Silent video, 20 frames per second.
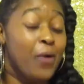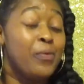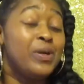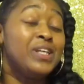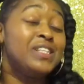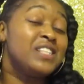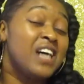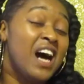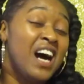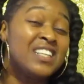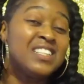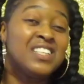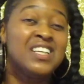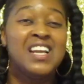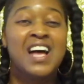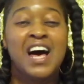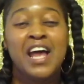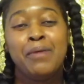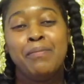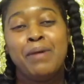We talked a
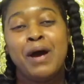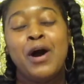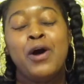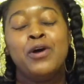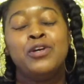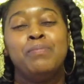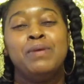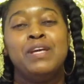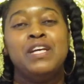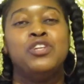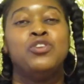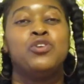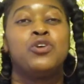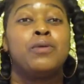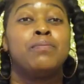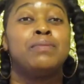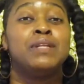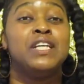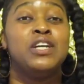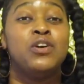lot about me
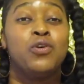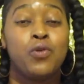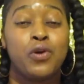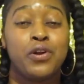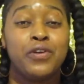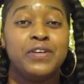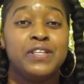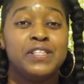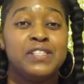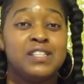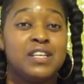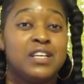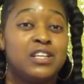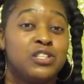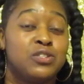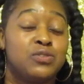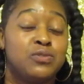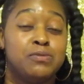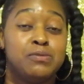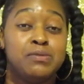normally ordering
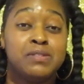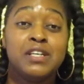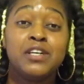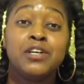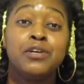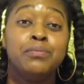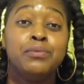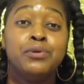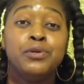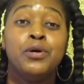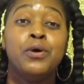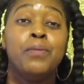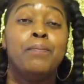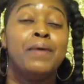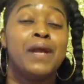stickers from Sticker Mill,